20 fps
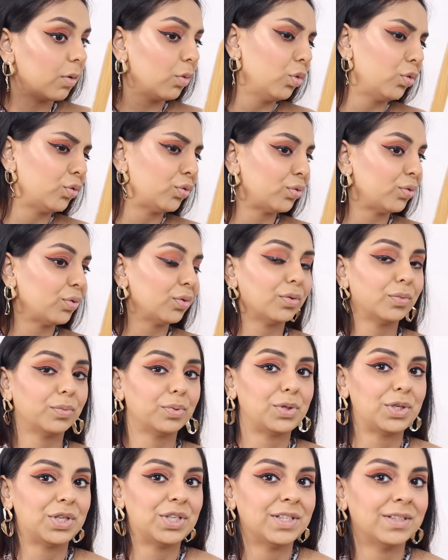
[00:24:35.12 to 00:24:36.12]
Oof,
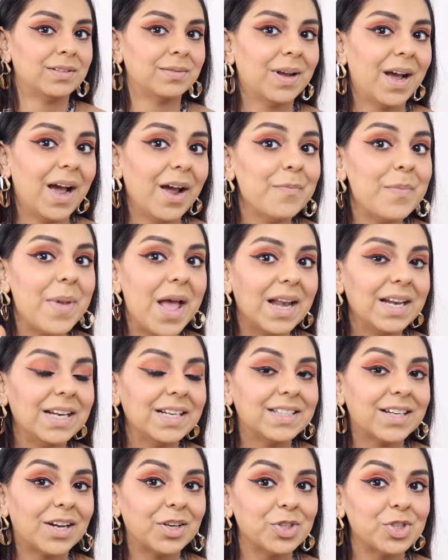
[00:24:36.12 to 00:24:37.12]

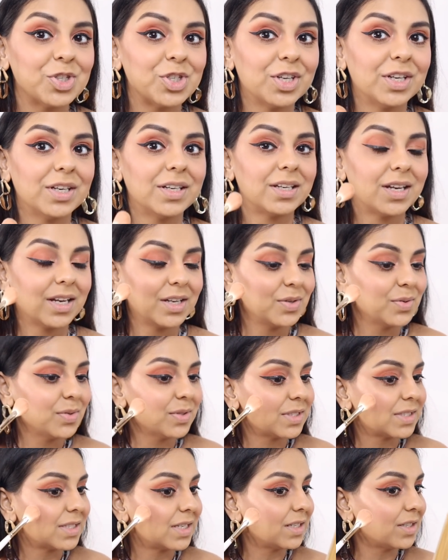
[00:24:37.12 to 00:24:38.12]
barely touched it. Can you
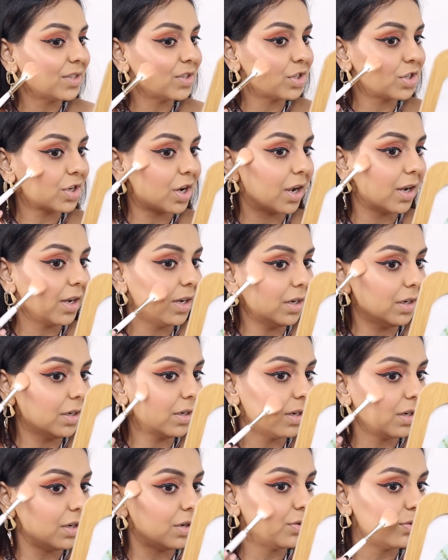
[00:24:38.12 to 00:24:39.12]
see the shine?
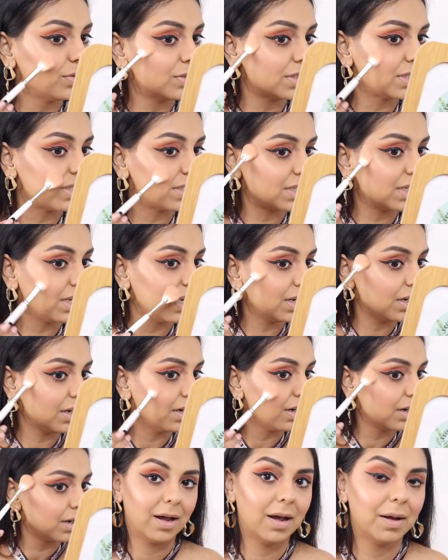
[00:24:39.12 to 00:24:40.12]
Can you see
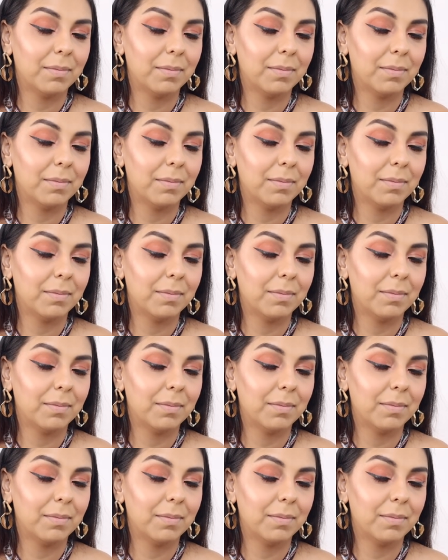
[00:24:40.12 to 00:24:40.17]
it?